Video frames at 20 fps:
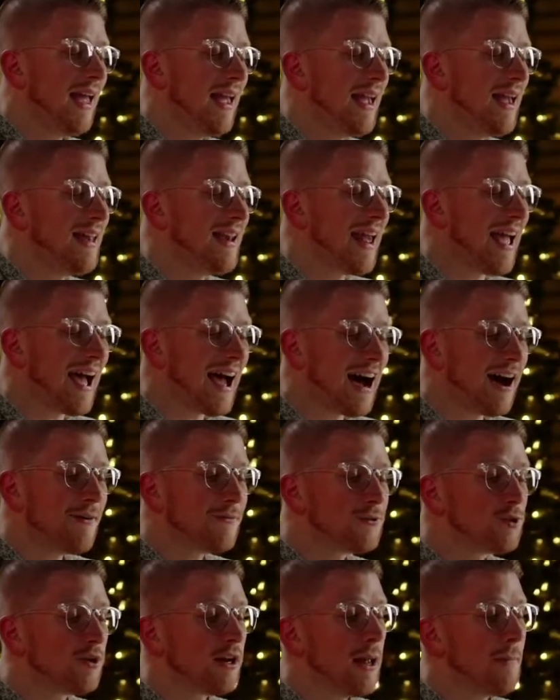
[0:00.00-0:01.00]
And
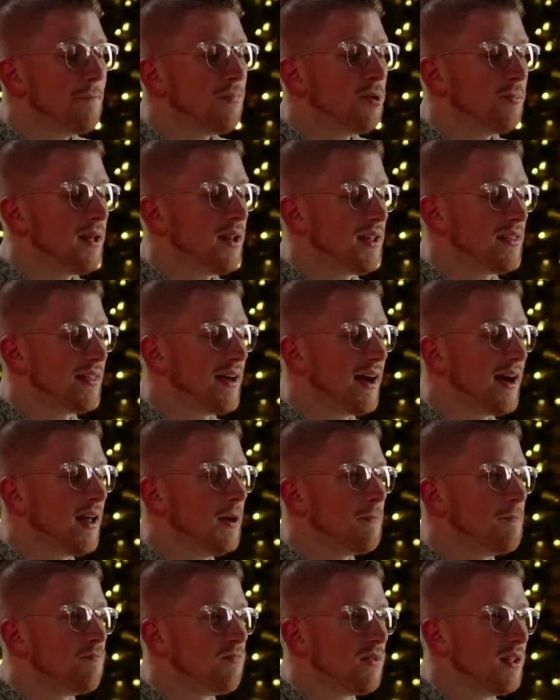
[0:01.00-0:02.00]
after implementing that,
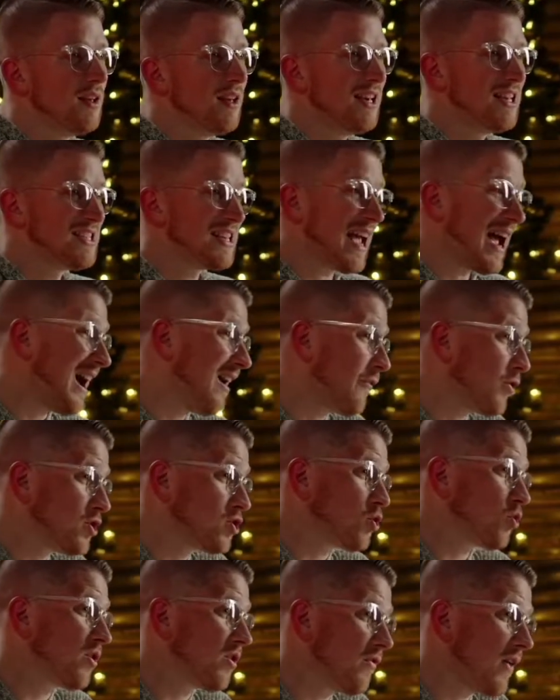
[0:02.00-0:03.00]
his average
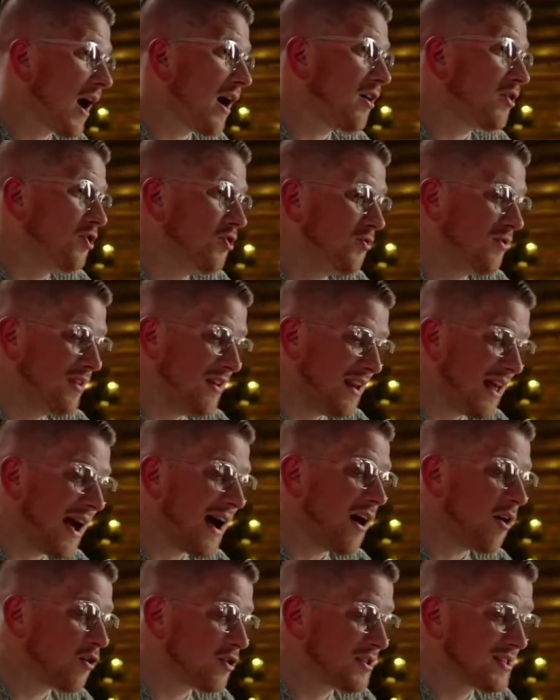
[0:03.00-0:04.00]
order value
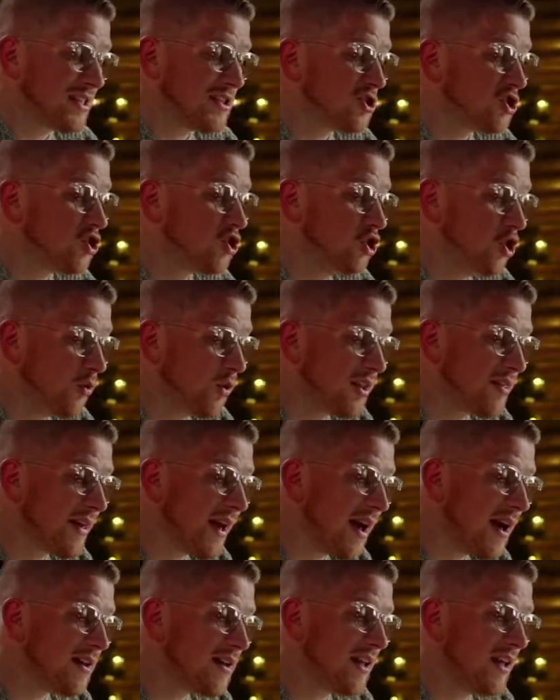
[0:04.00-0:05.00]
now, or since doing
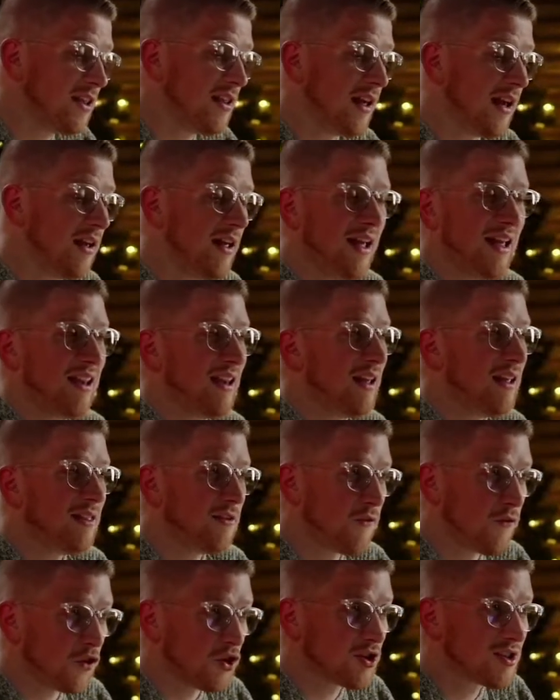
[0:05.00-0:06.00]
that, in
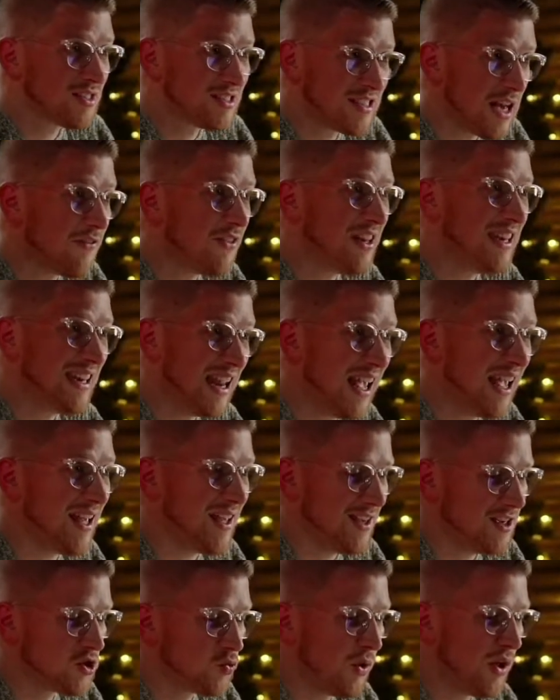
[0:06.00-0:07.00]
the first 7
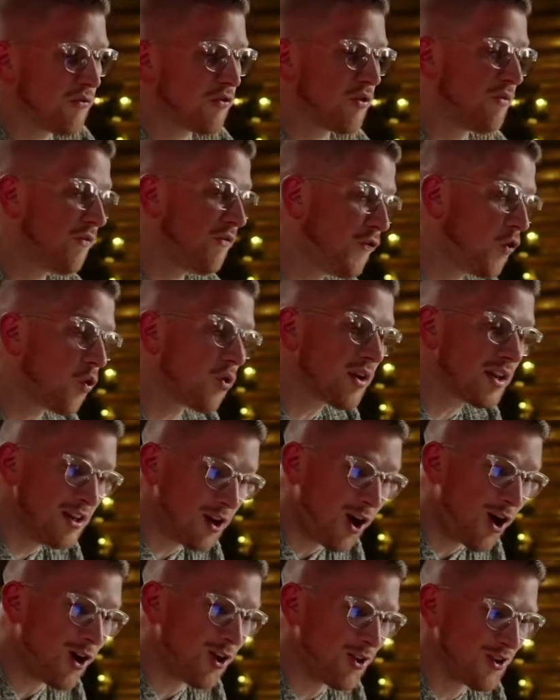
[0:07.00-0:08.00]
days went from
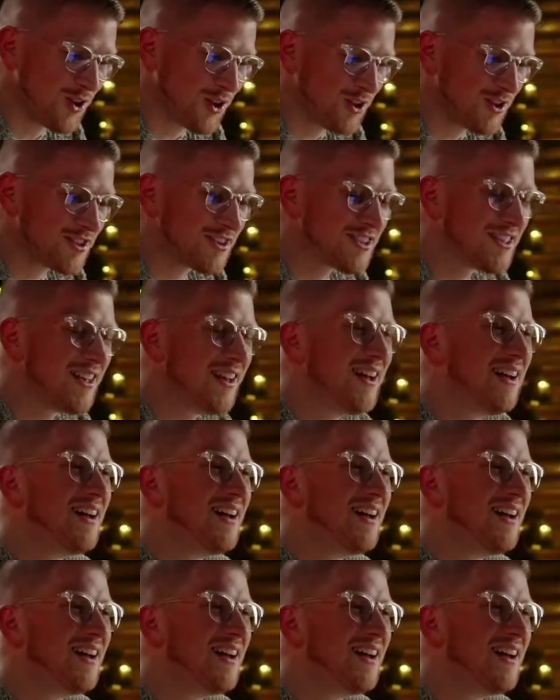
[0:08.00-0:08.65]
$40